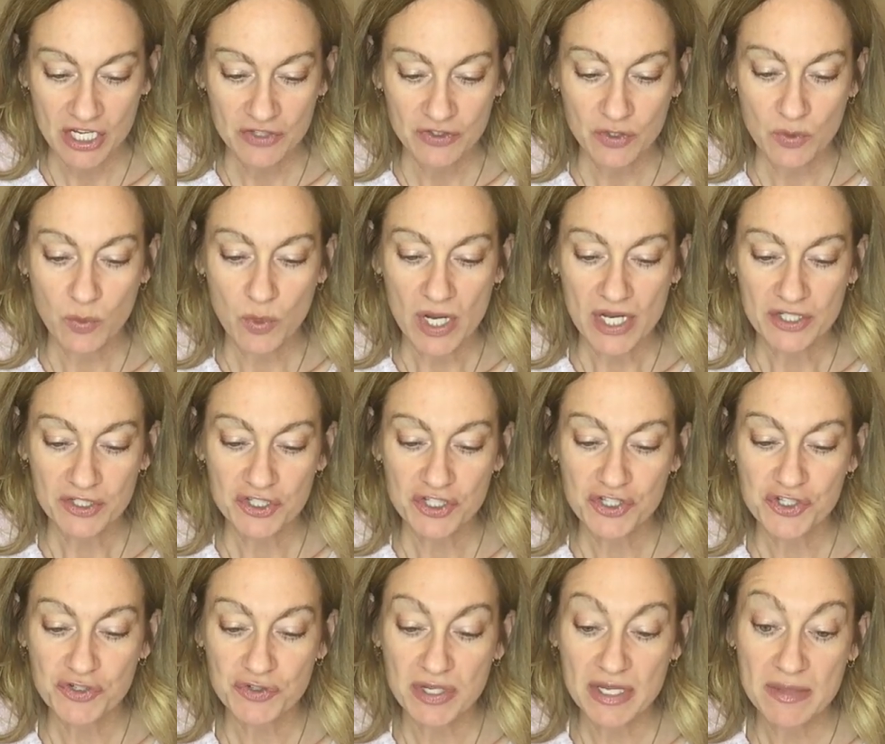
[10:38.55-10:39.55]
The water
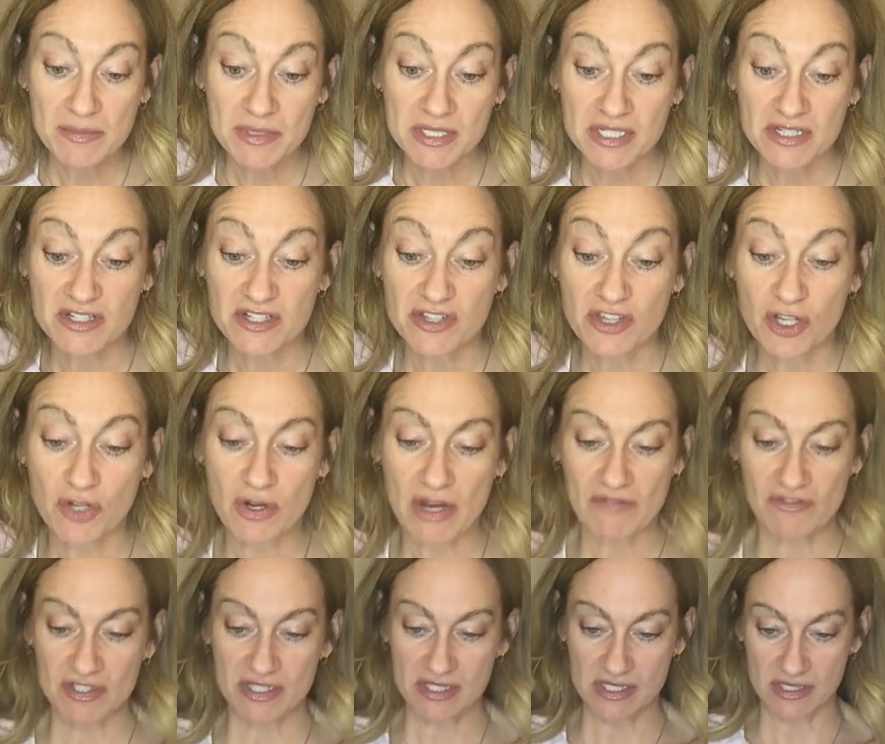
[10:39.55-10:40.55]
streamed into the
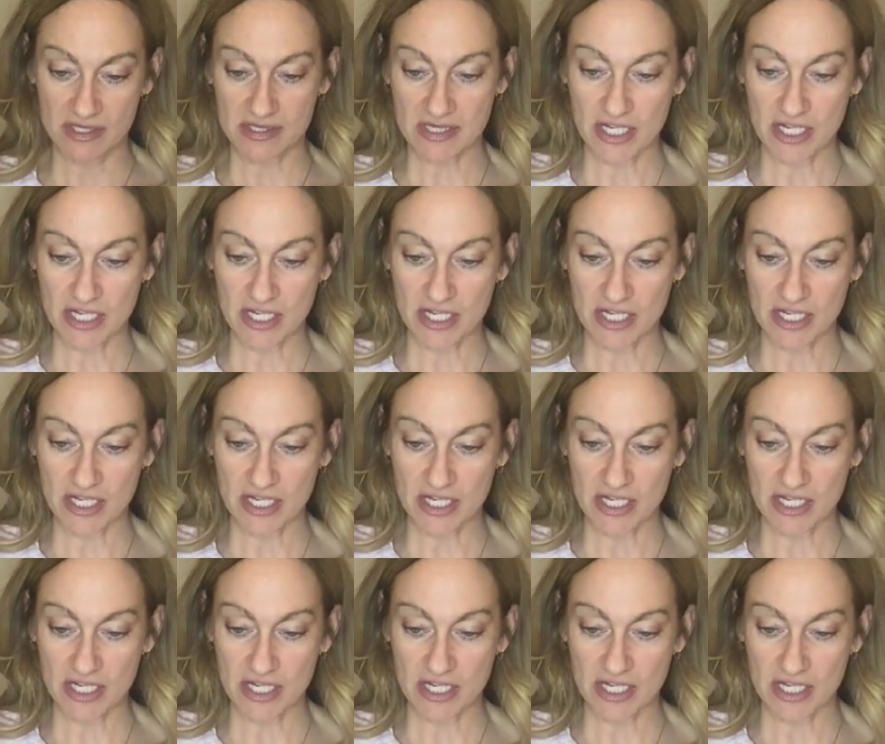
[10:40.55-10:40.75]
crevices